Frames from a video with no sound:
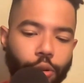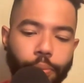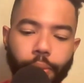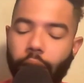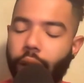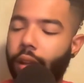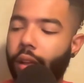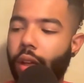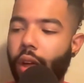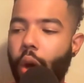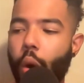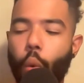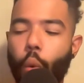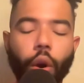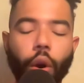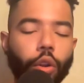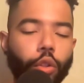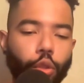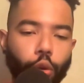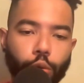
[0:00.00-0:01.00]
But
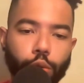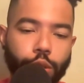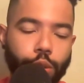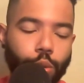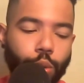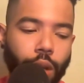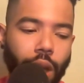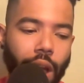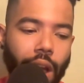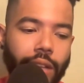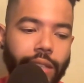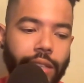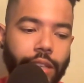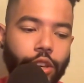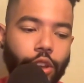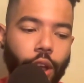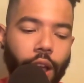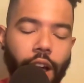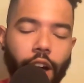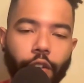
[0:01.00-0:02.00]
one of those 2 guys in
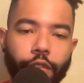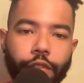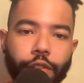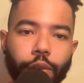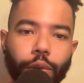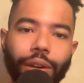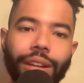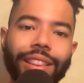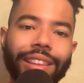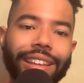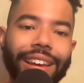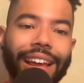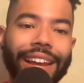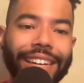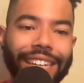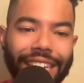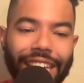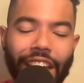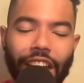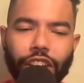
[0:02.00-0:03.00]
your outfield. And then at
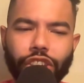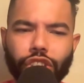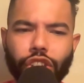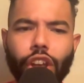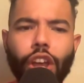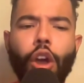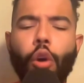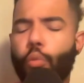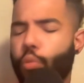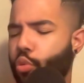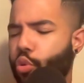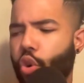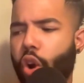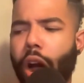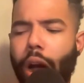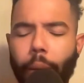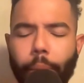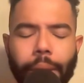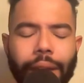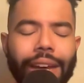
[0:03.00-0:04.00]
DH,
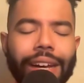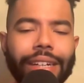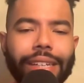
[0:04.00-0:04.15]
probably a